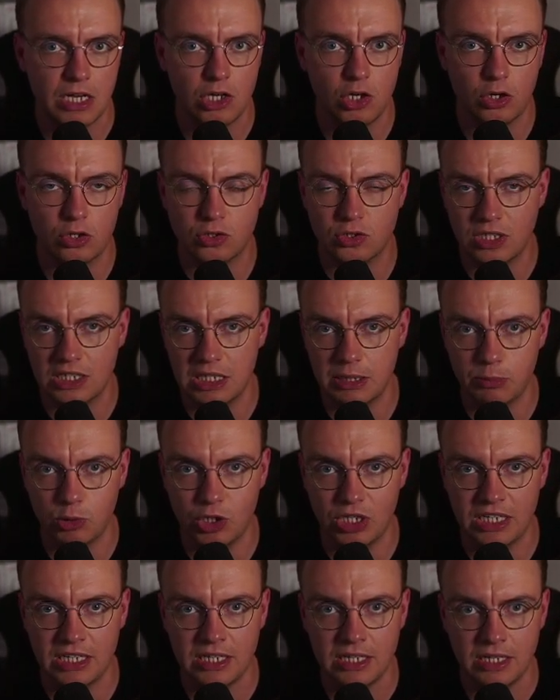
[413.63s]
costing you
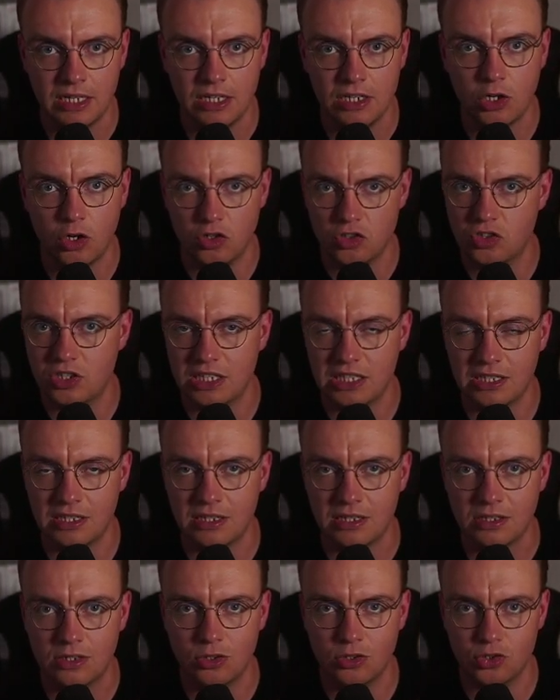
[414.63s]
money, costing
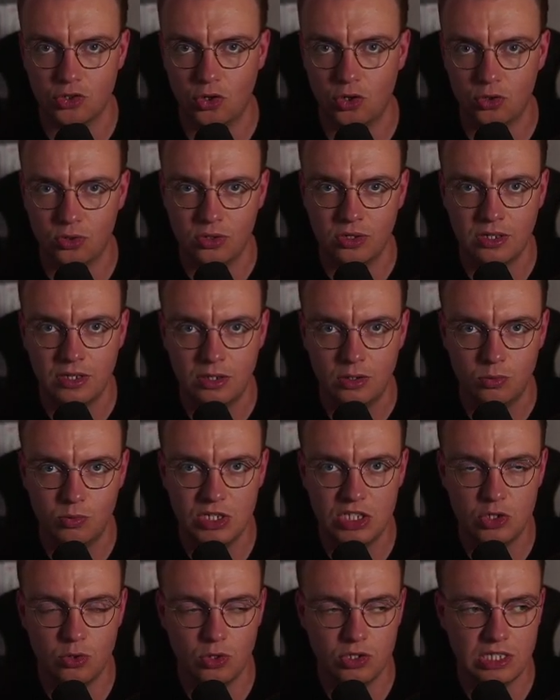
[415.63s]
us all
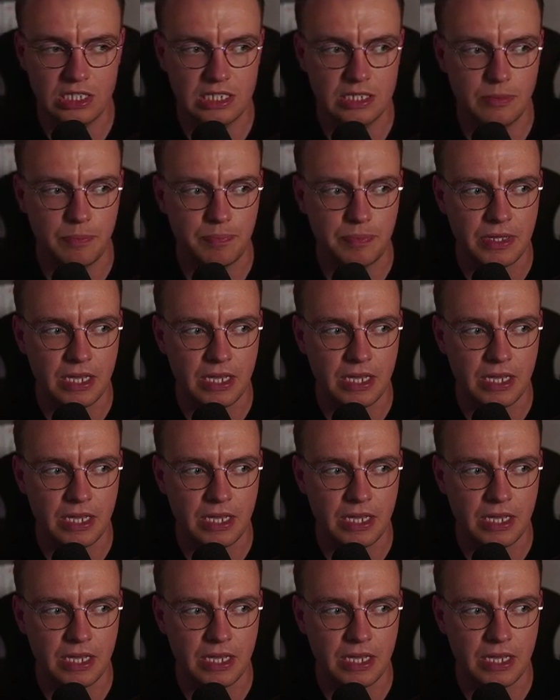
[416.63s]
resources.